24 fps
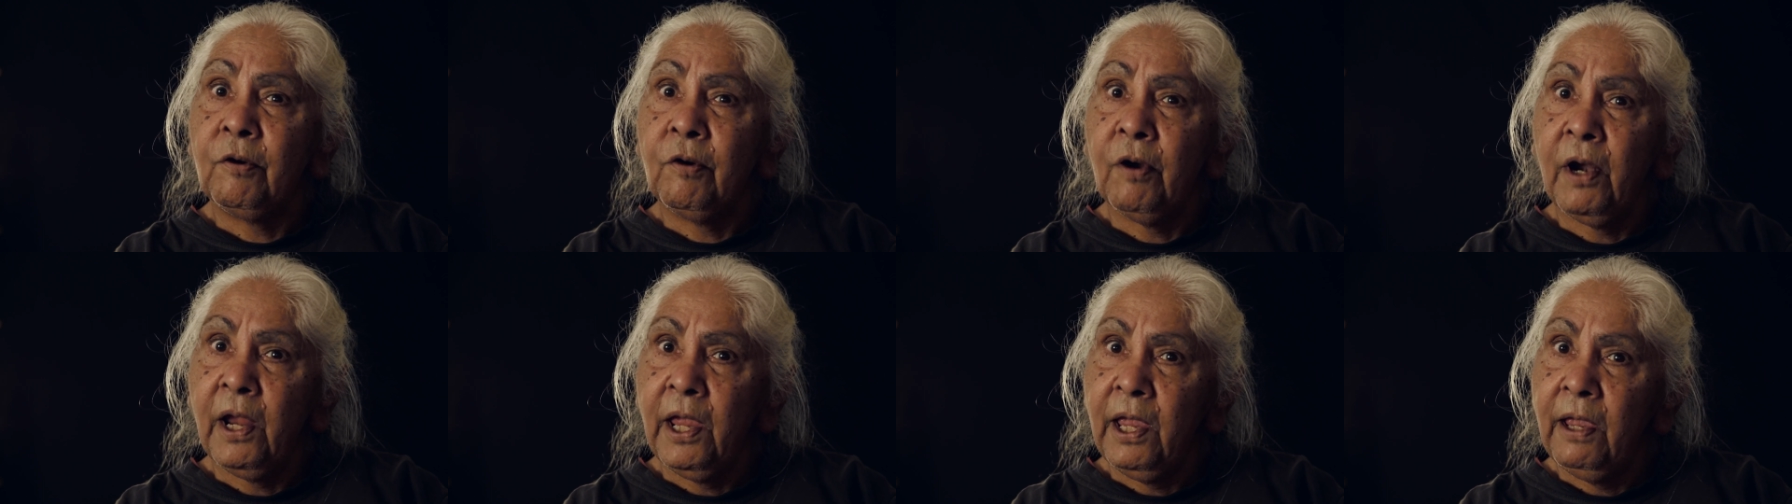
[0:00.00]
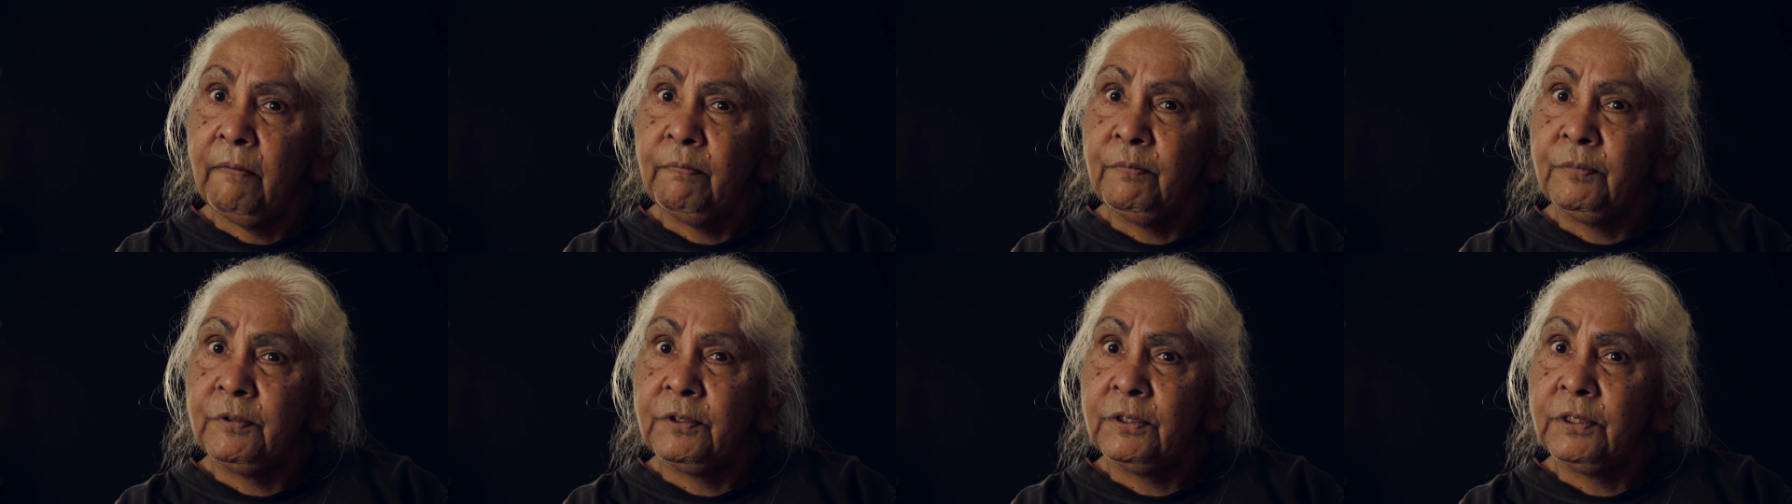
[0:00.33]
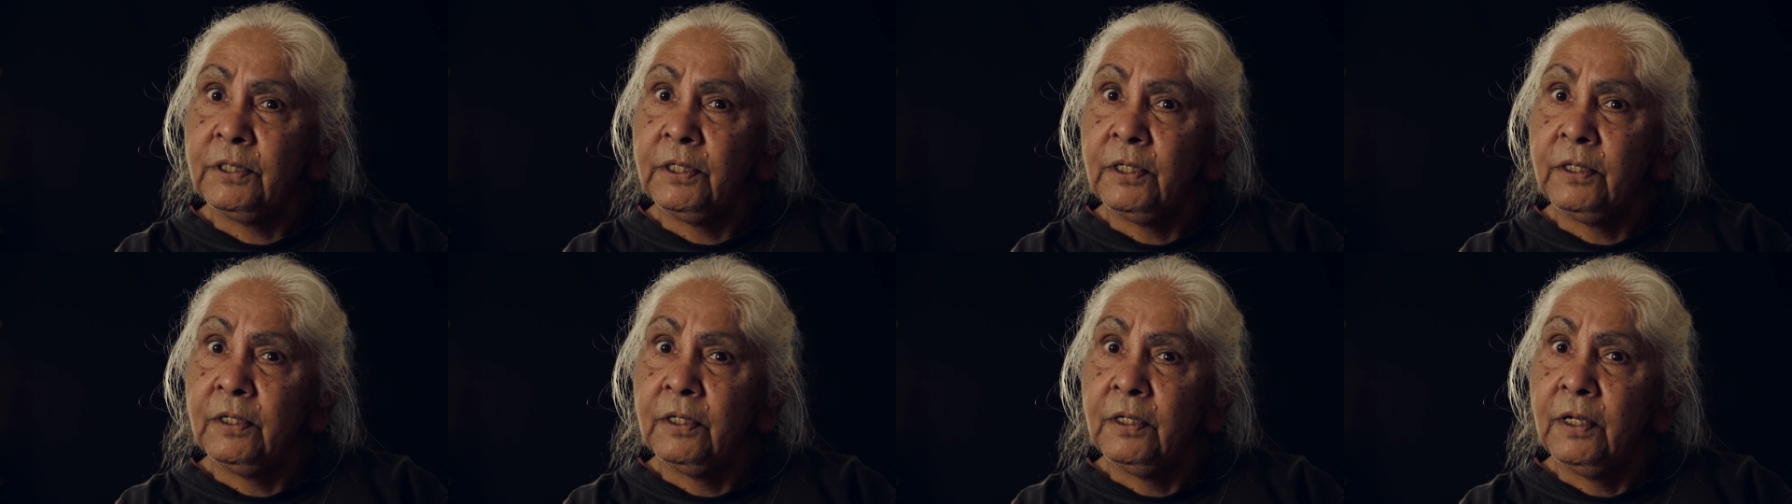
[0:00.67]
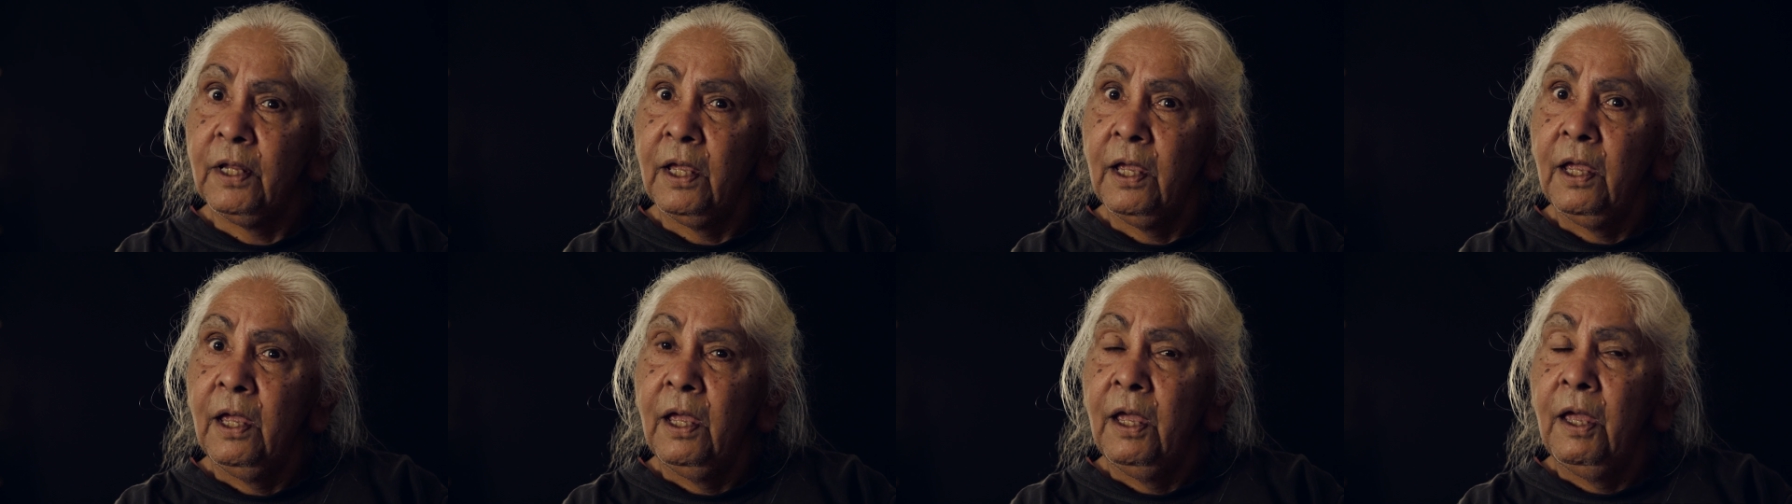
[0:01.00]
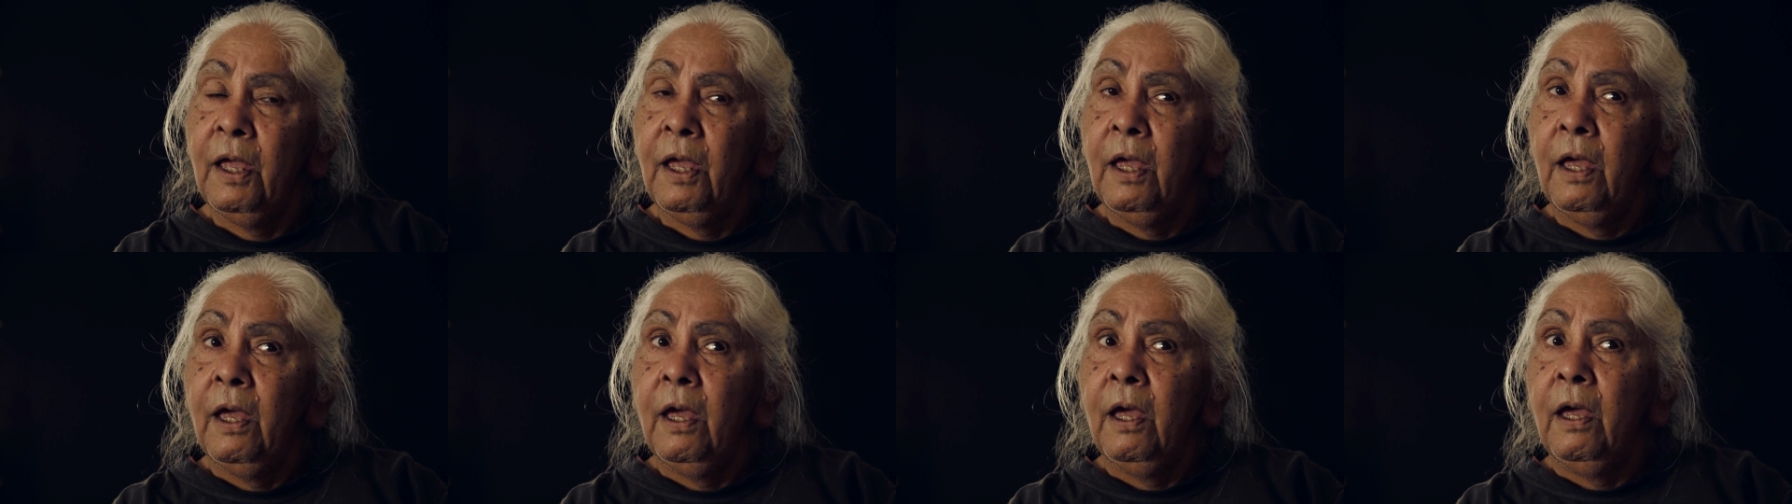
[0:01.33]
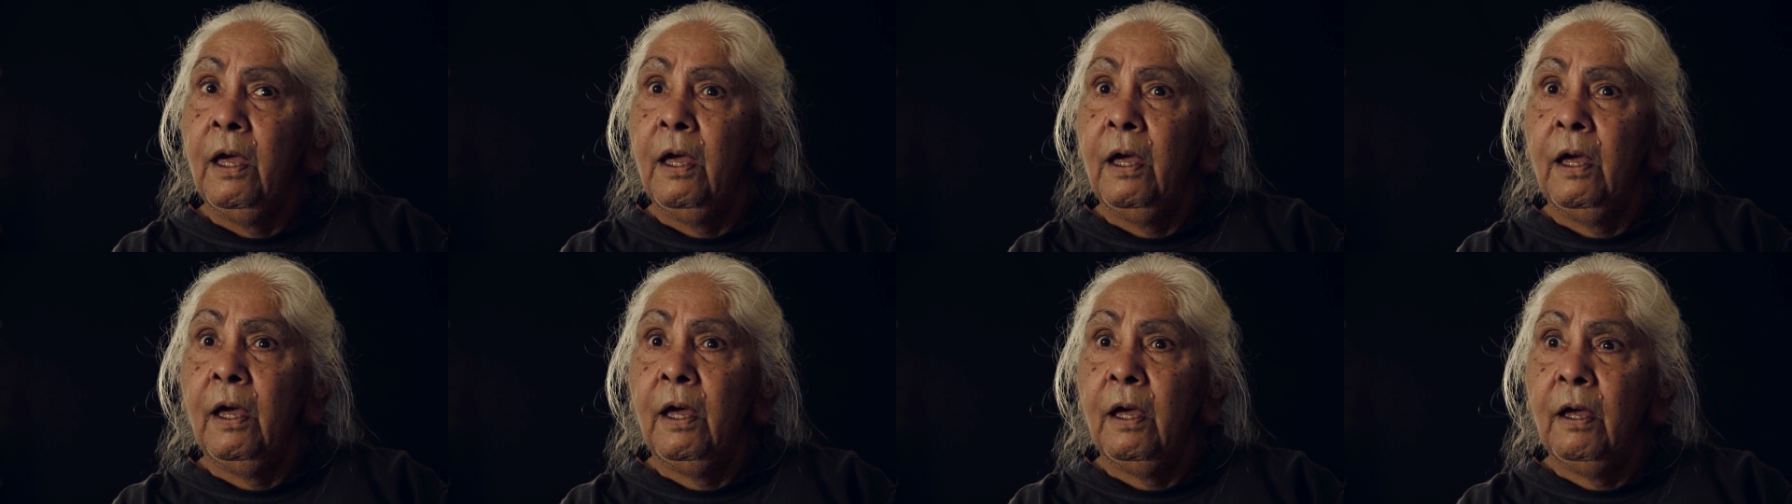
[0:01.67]
crabs and
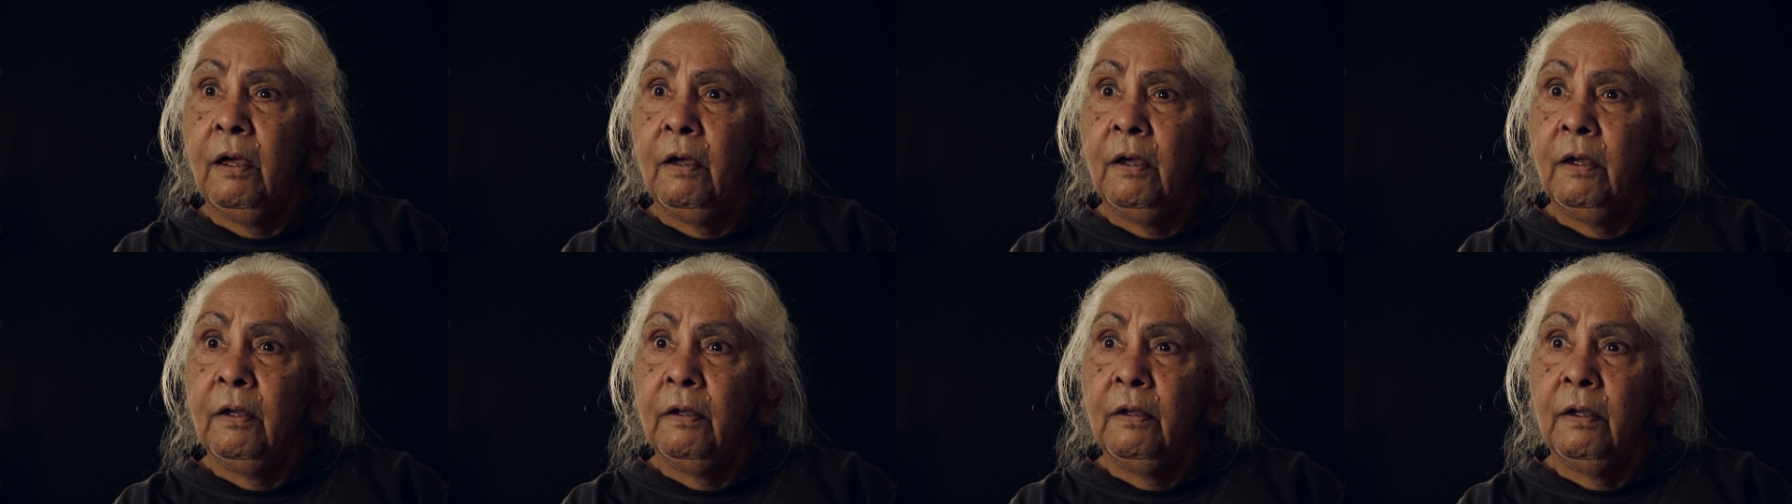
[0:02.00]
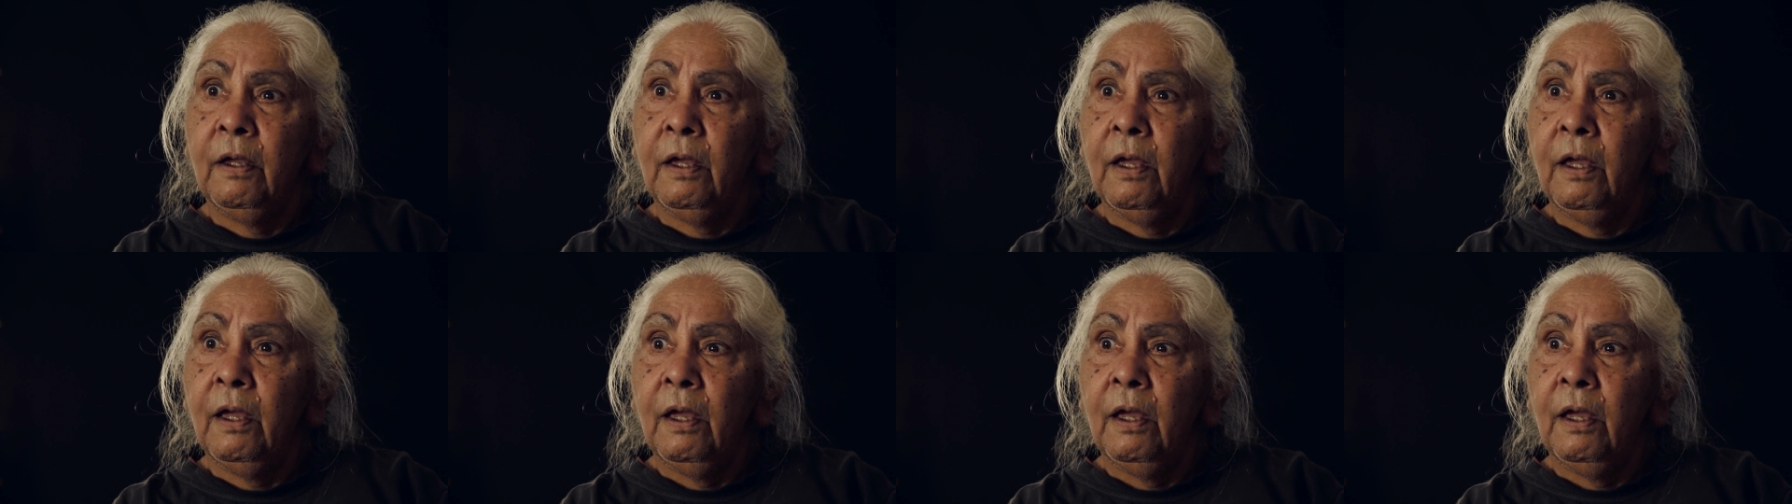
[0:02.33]
uh,